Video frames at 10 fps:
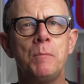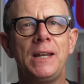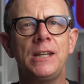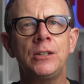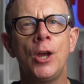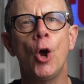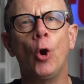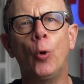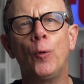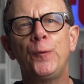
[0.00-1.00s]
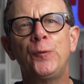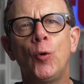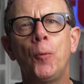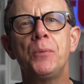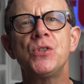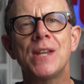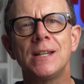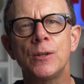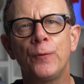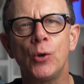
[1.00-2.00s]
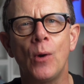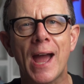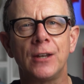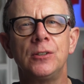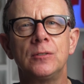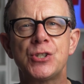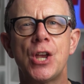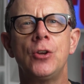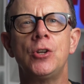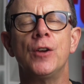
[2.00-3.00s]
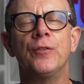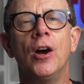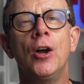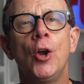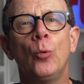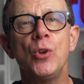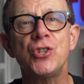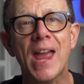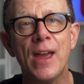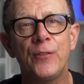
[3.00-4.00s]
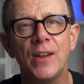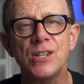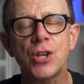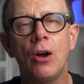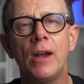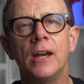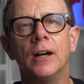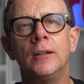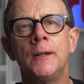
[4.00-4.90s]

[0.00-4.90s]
million or 4% of your annual turnover, whichever is higher.